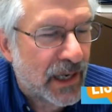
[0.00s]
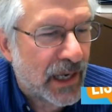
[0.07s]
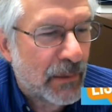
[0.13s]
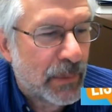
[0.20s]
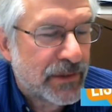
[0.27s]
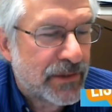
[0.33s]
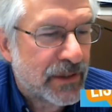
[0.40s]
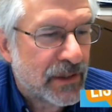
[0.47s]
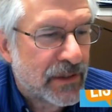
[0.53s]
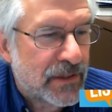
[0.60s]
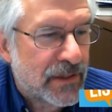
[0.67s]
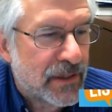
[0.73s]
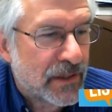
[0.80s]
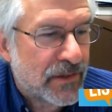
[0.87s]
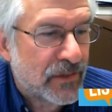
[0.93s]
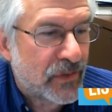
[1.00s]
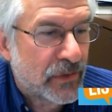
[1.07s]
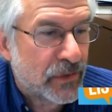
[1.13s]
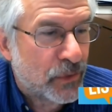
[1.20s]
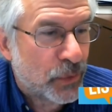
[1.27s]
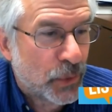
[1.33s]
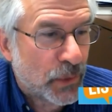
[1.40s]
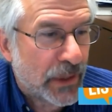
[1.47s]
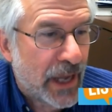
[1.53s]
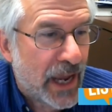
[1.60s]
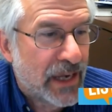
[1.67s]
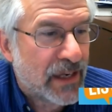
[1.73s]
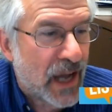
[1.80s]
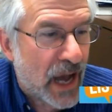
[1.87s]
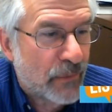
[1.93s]
uh, but since this is a truly
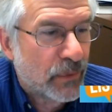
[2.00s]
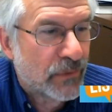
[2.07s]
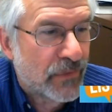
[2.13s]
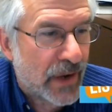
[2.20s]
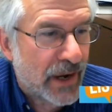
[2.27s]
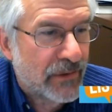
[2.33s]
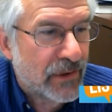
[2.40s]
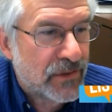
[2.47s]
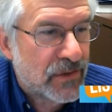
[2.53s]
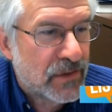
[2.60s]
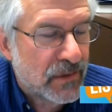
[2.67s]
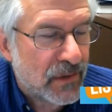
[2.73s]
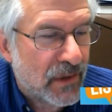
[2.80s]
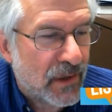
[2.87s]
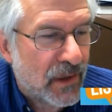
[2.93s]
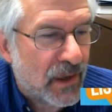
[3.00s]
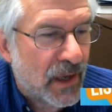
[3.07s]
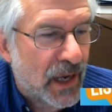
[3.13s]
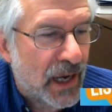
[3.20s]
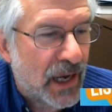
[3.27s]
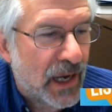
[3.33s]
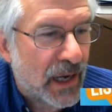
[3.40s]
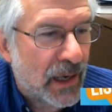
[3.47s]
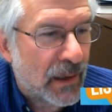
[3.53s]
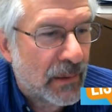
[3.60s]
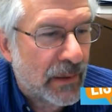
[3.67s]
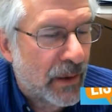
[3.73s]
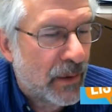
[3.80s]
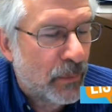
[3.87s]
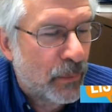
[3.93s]
a novel virus,
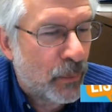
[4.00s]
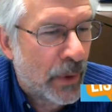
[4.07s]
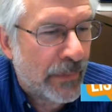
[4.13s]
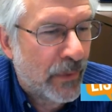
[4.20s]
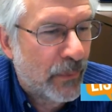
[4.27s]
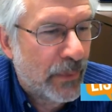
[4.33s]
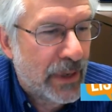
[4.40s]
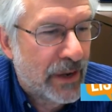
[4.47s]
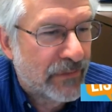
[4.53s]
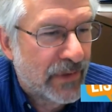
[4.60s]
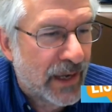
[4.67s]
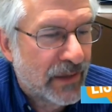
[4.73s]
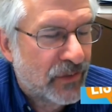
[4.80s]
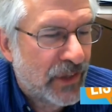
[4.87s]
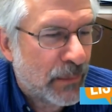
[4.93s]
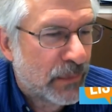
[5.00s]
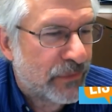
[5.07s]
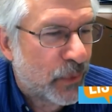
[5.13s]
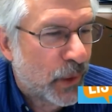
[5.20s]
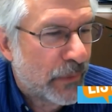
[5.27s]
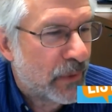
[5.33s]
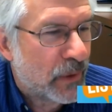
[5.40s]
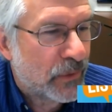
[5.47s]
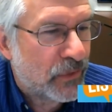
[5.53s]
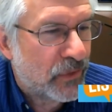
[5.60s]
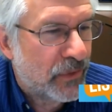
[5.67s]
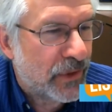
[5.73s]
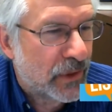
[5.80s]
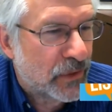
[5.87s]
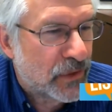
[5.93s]
uh, one that we have not seen before, there's,
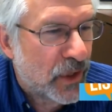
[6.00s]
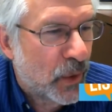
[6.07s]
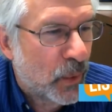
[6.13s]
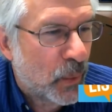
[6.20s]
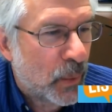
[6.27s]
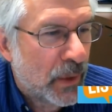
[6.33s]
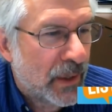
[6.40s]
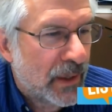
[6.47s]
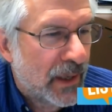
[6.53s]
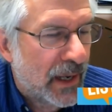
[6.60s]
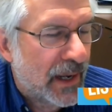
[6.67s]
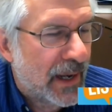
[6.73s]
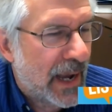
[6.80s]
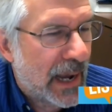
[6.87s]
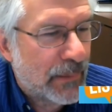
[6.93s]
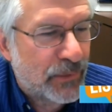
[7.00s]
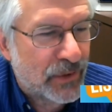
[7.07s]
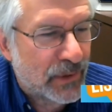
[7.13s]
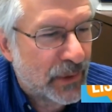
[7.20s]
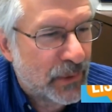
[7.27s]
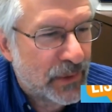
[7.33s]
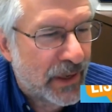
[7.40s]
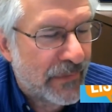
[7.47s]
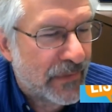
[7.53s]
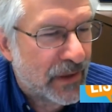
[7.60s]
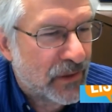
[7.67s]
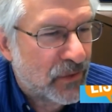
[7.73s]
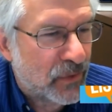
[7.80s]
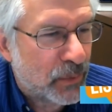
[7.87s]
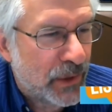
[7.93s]
there's no uh, absolute on
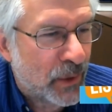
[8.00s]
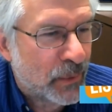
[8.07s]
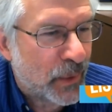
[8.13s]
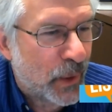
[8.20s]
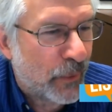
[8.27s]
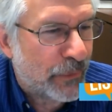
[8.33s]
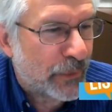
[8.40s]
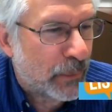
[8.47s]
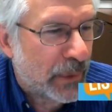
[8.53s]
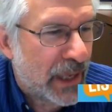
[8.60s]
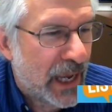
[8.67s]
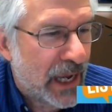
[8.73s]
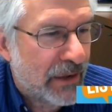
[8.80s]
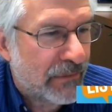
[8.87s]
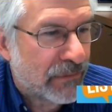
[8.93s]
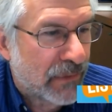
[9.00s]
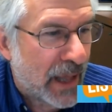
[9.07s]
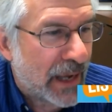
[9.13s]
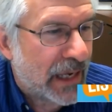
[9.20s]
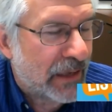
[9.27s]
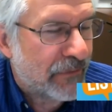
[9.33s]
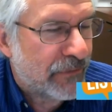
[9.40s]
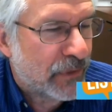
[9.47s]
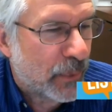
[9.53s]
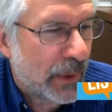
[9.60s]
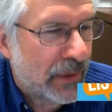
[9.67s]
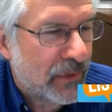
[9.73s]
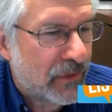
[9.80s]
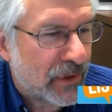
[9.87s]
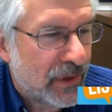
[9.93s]
this. We don't know if it'll behave like
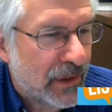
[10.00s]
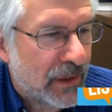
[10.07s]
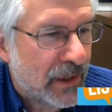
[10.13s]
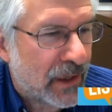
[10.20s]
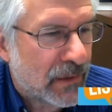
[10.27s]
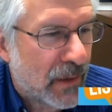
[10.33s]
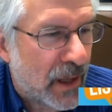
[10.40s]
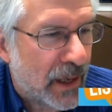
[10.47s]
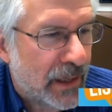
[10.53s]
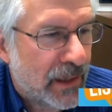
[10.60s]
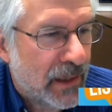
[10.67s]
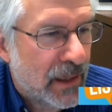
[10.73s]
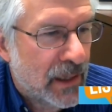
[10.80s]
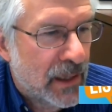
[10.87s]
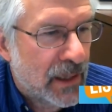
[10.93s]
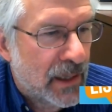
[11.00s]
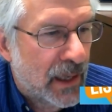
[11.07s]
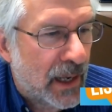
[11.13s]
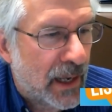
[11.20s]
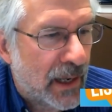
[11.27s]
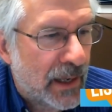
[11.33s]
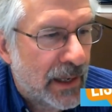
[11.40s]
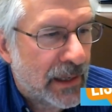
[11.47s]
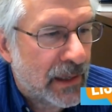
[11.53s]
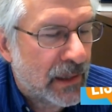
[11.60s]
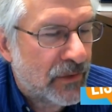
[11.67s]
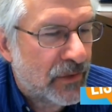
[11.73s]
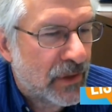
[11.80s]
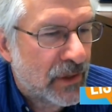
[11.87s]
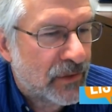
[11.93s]
influenza and decline. Uh, in
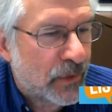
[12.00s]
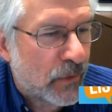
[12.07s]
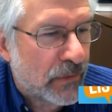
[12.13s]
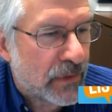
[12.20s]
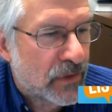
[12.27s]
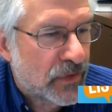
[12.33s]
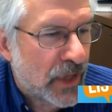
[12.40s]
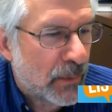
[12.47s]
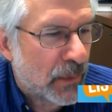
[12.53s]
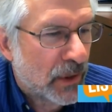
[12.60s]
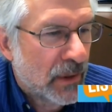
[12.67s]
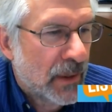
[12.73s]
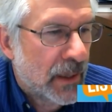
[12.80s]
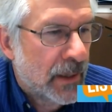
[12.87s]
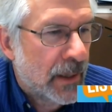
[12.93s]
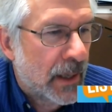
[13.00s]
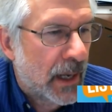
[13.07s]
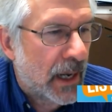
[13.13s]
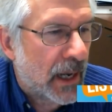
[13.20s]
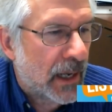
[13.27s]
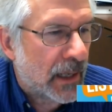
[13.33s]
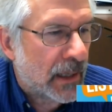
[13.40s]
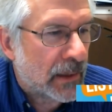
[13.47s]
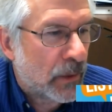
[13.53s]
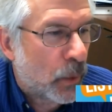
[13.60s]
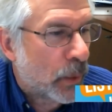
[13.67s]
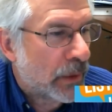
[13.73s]
incidents over the summer uh, or